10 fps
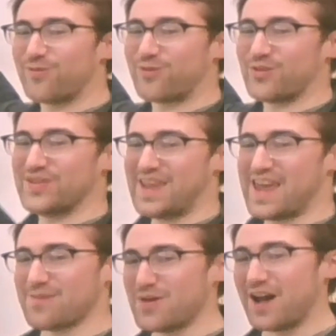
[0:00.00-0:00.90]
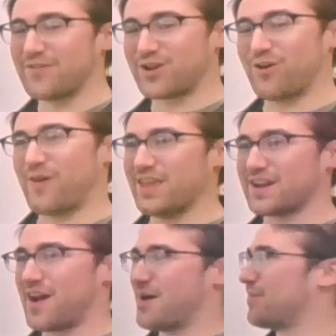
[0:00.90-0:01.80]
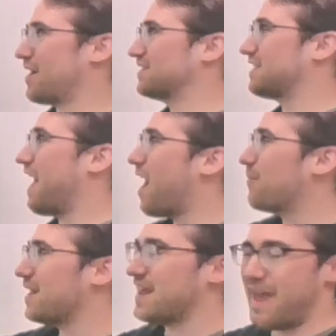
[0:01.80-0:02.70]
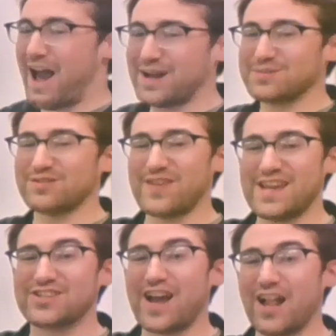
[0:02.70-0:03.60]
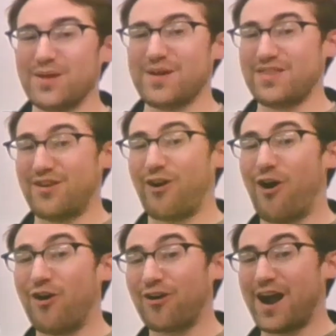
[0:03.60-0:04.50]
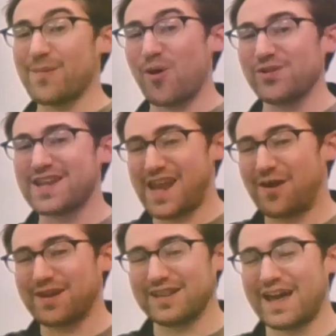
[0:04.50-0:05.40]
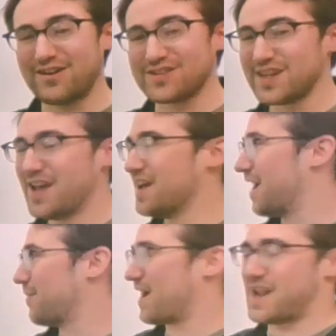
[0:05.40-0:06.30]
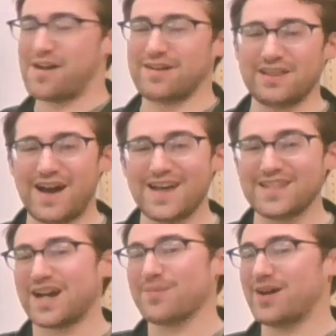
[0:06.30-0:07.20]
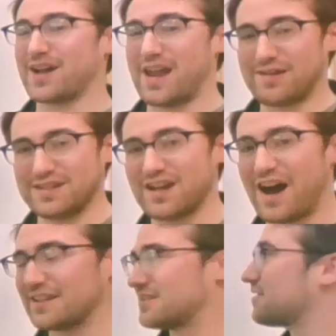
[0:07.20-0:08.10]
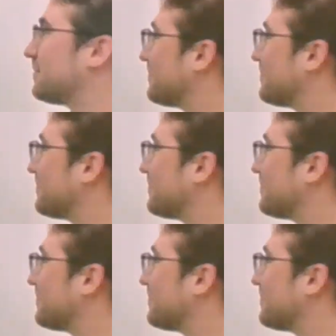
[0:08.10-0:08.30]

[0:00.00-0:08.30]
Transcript: for the name of a covalent compound is how many atoms of each element there are. I'm only counting letters. I'm not counting lines. I'm not counting dots.